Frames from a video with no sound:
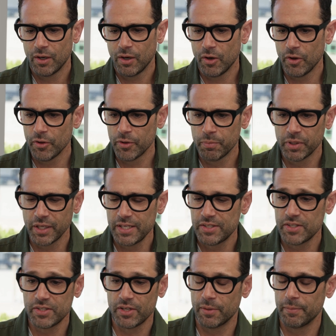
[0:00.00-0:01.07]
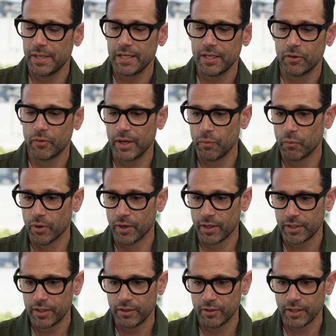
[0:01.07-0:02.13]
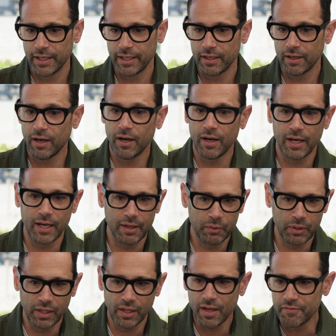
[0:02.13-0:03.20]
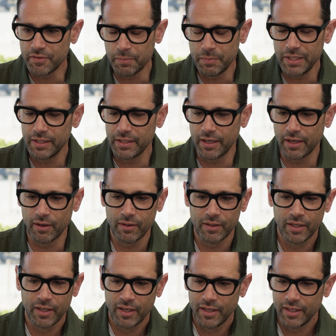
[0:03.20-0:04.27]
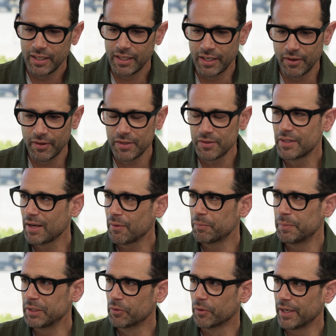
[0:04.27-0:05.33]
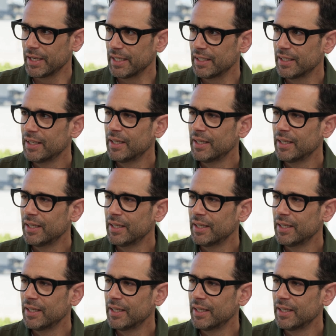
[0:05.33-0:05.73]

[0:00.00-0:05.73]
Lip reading: all the places that are making great work, you're like, oh, I would love to be there. That would be great.